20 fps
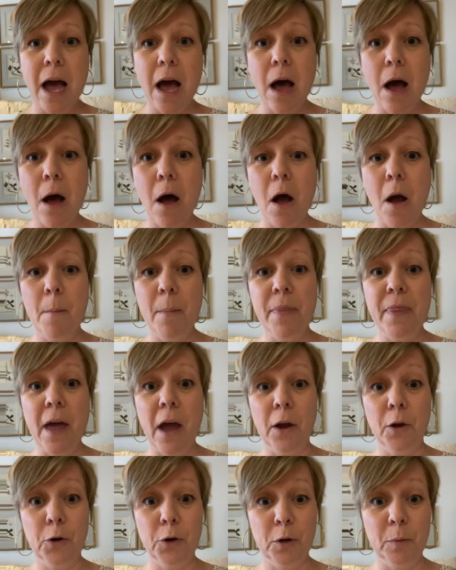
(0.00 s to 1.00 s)

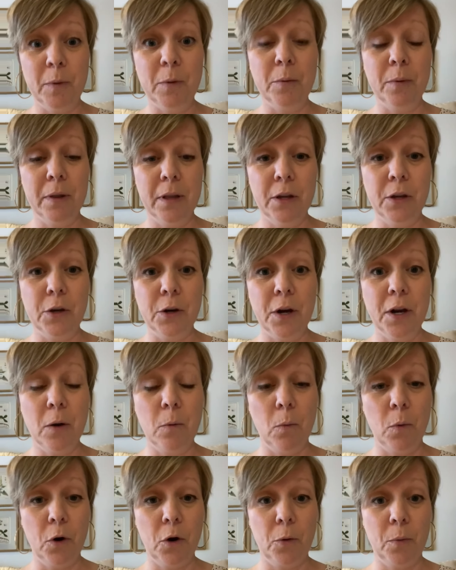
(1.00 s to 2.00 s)
that could be really good
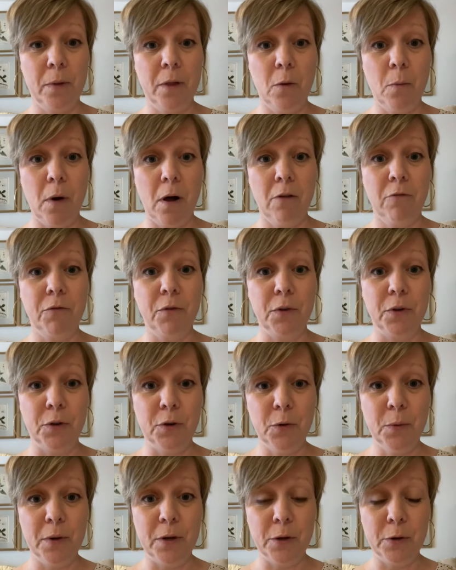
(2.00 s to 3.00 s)
and work really well for
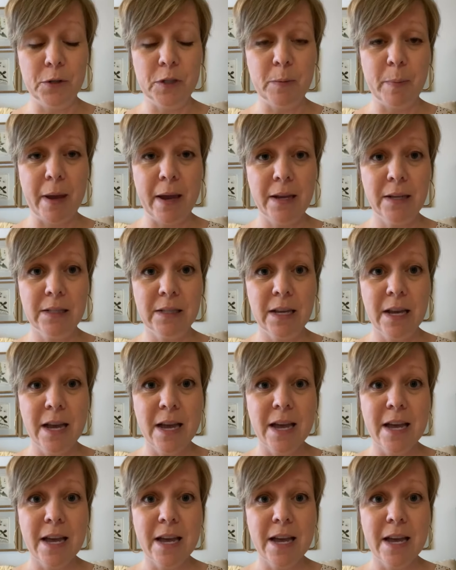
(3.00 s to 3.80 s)
you and your space.